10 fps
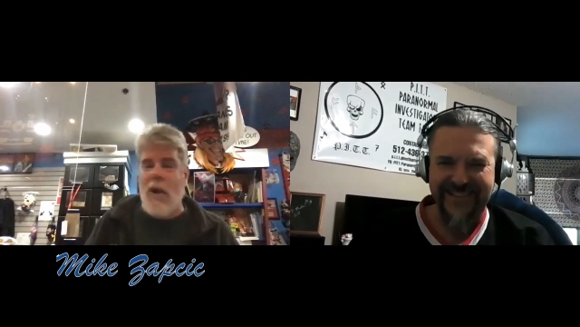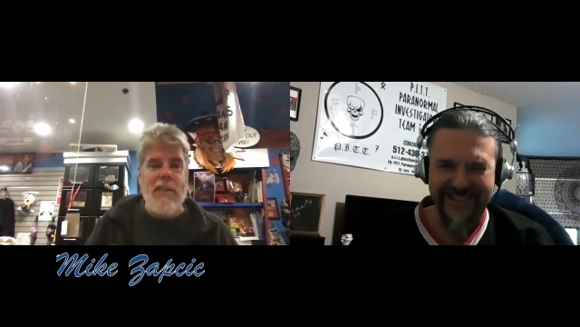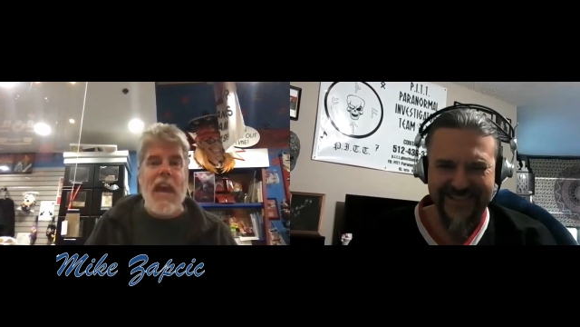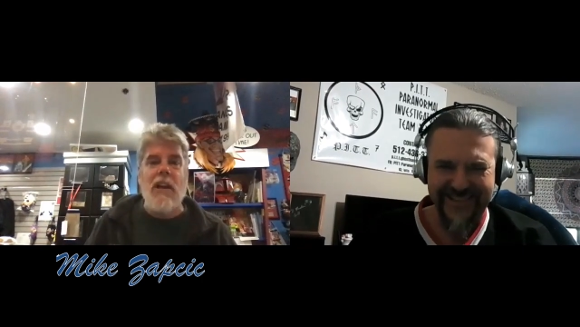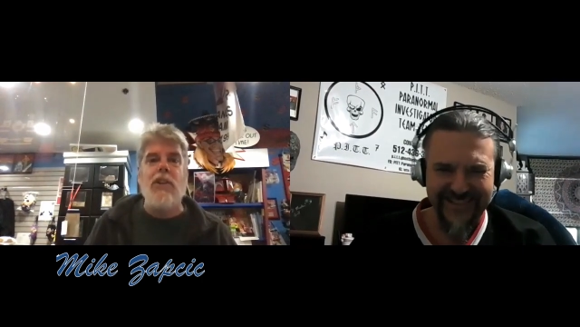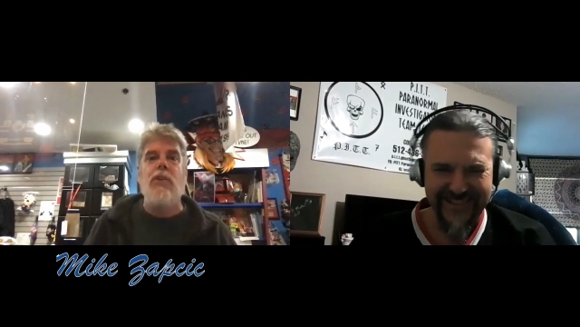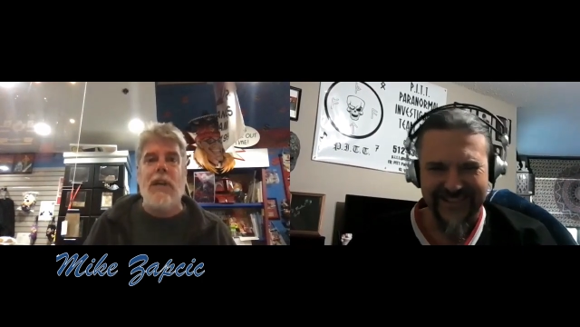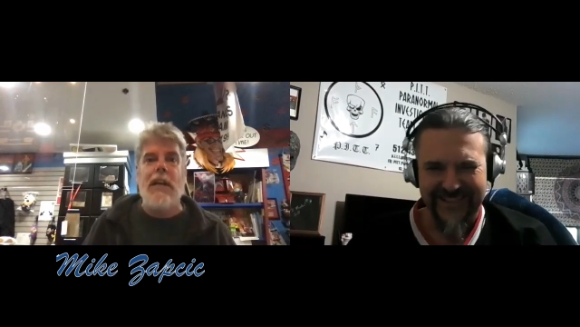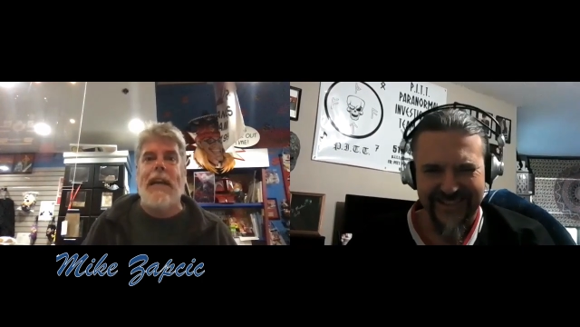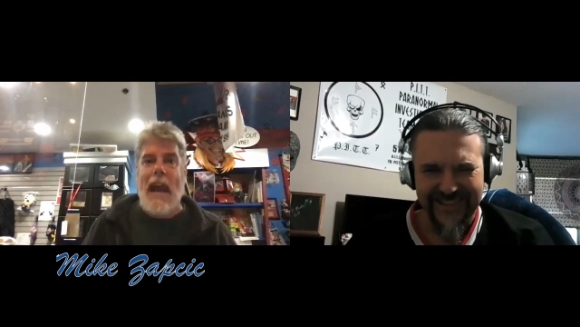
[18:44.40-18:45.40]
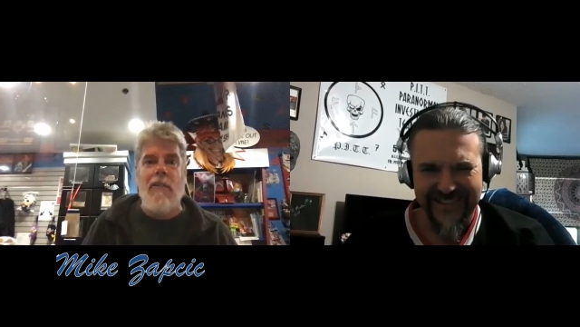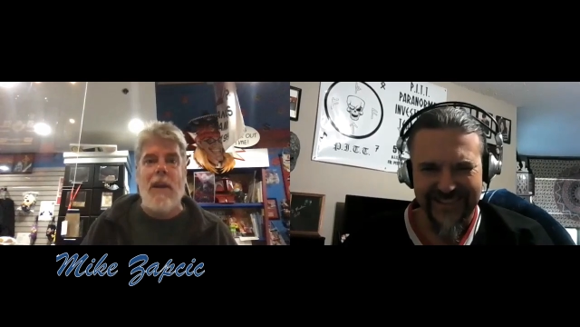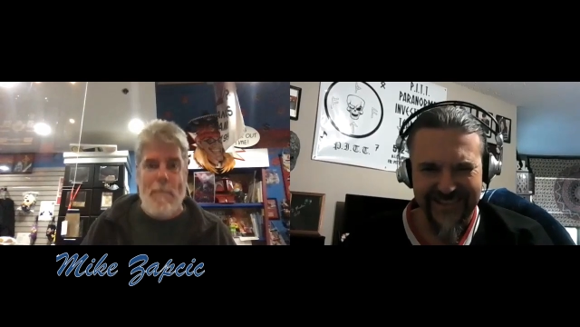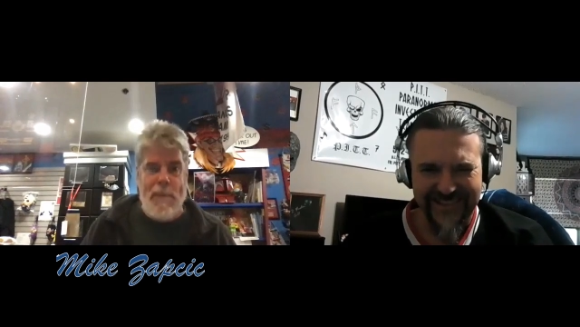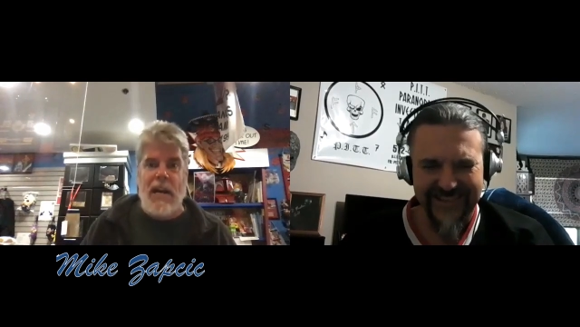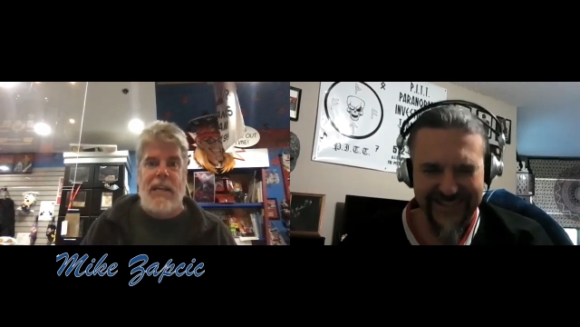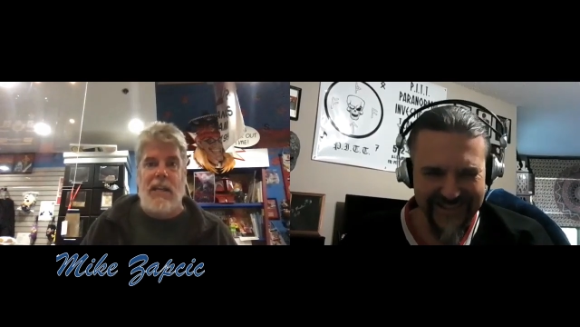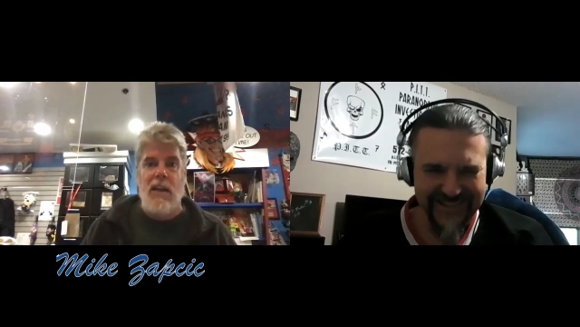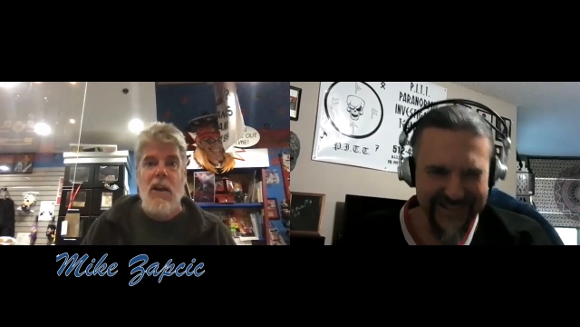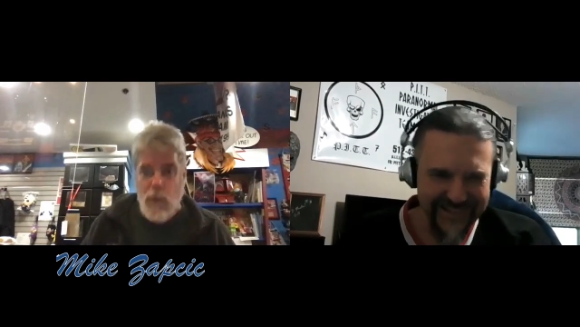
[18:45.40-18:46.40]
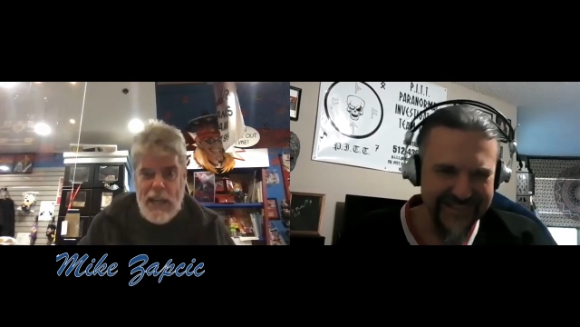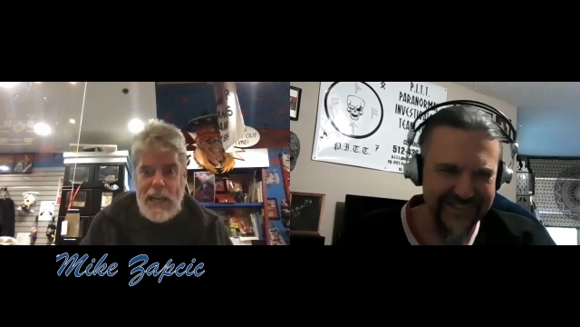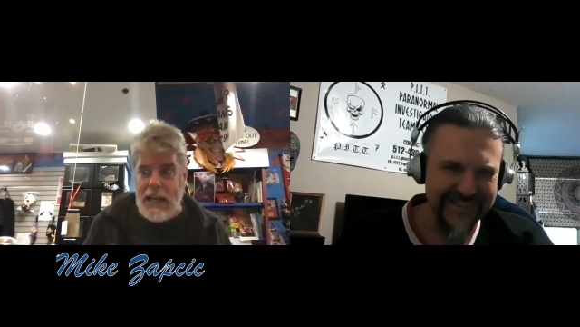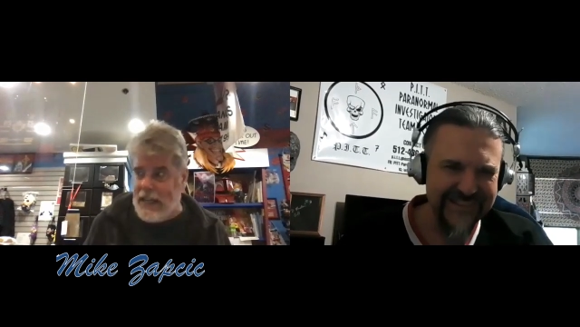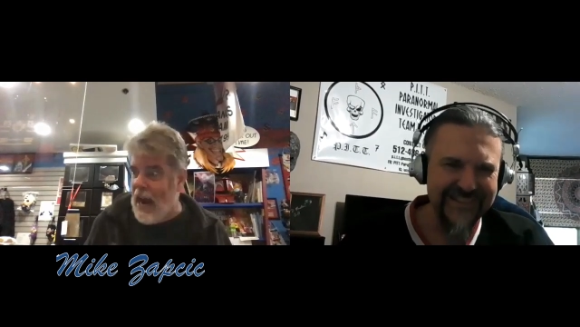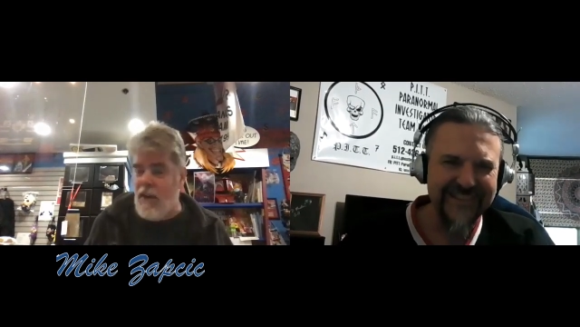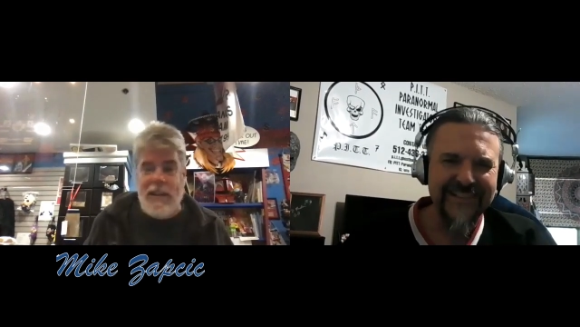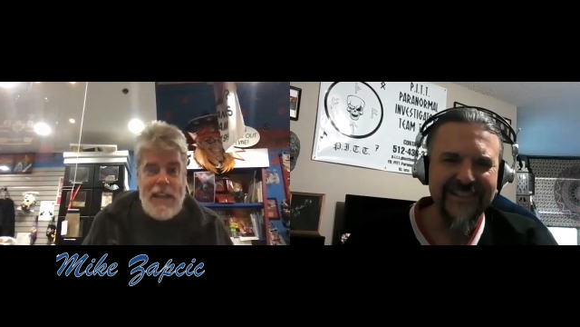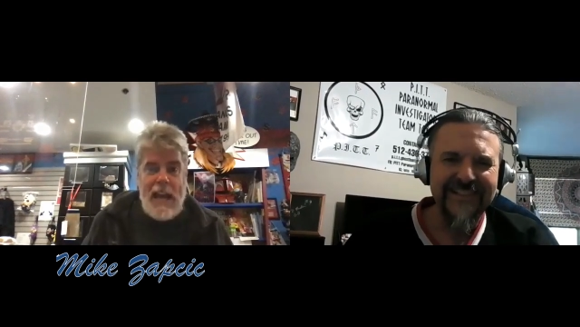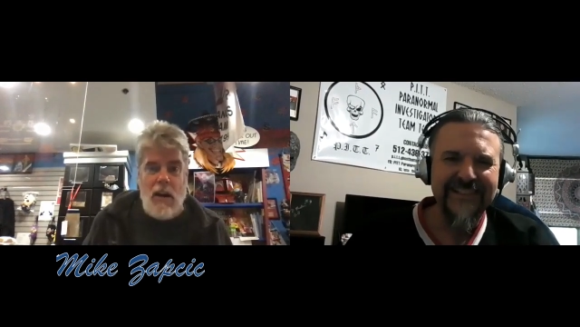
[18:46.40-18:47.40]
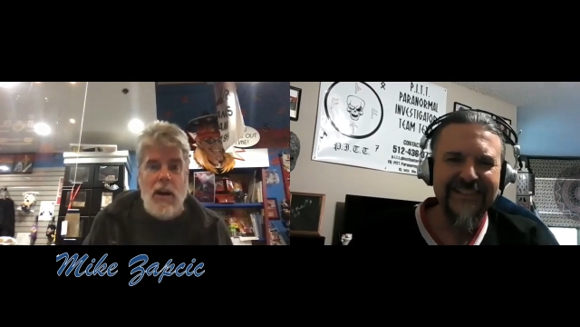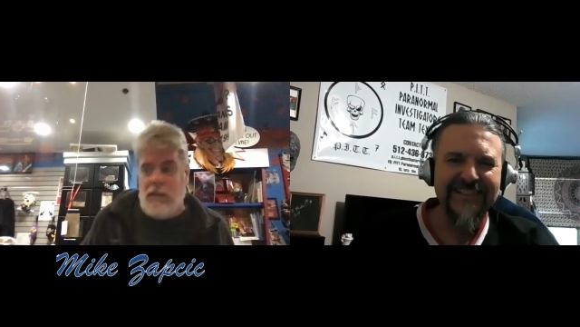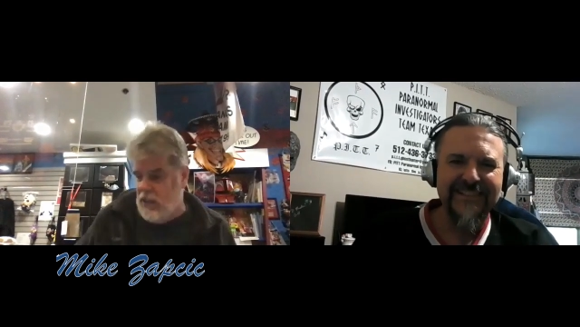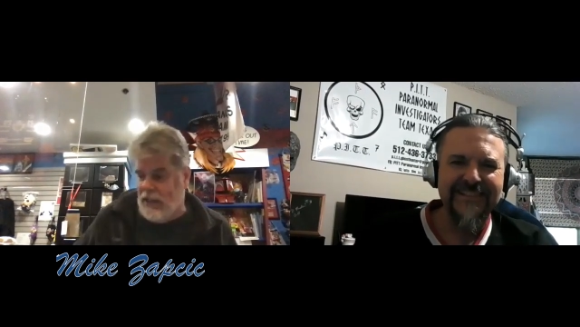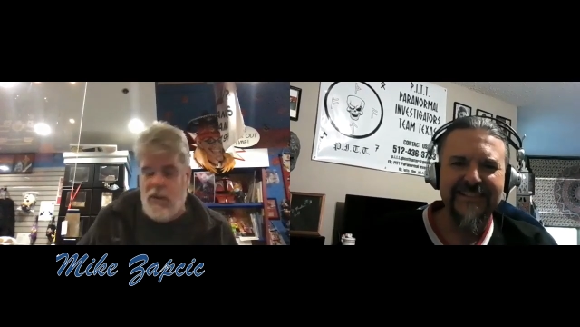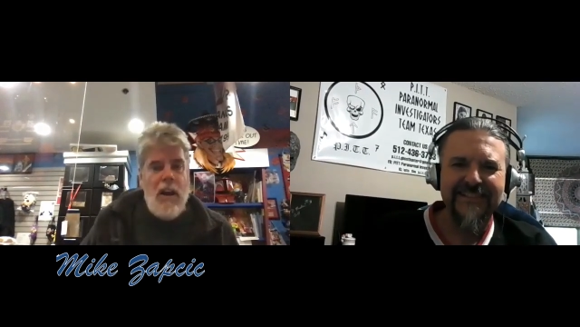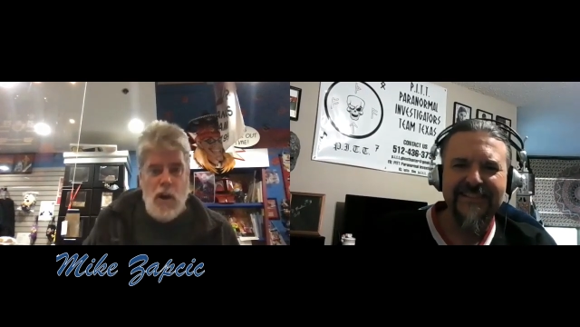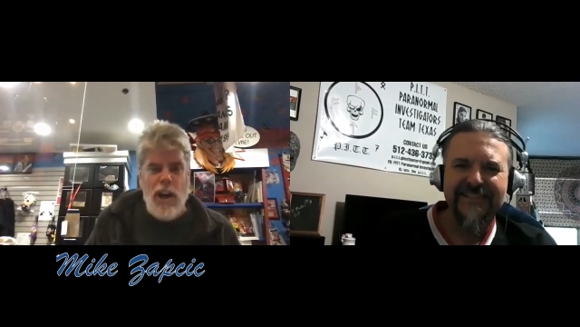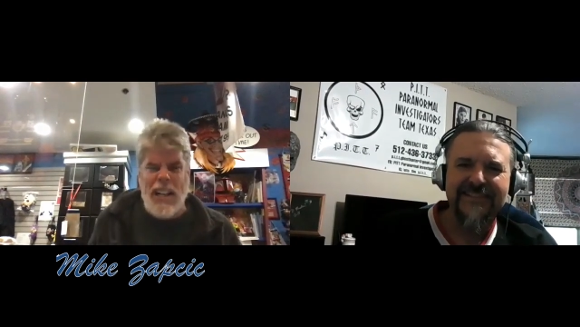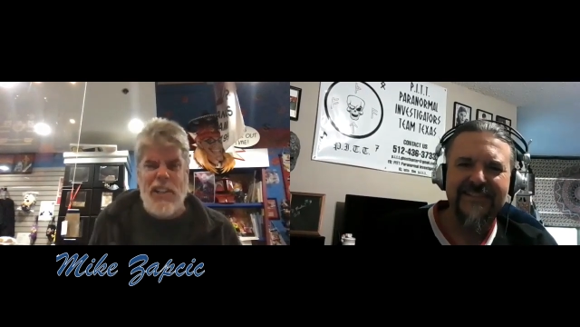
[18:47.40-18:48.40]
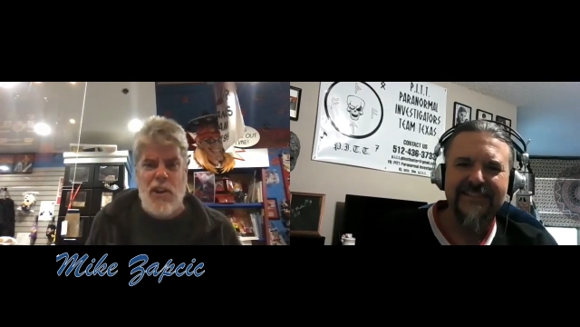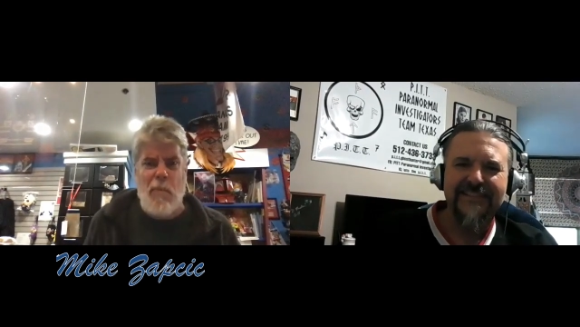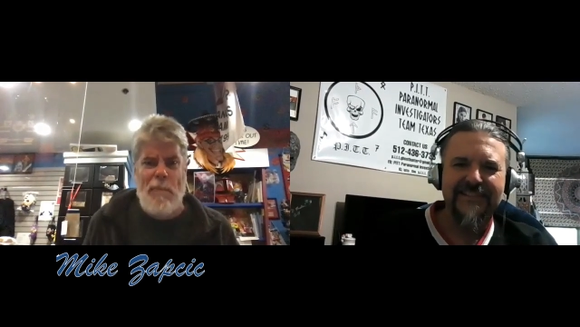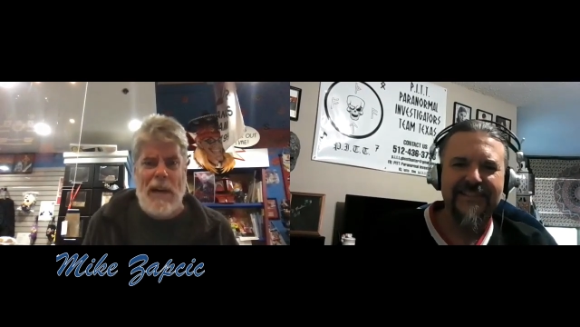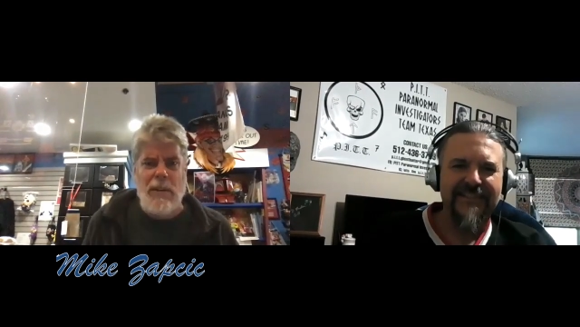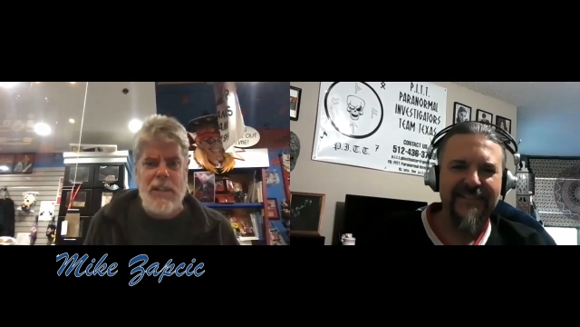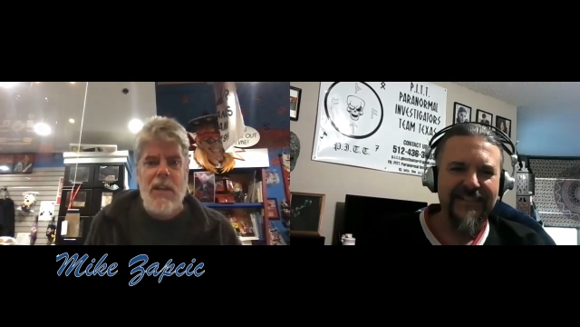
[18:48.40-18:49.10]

Speaker 1: the hell are you going to carry a bucket? Were you going to carry that on, like, hook it to your belt?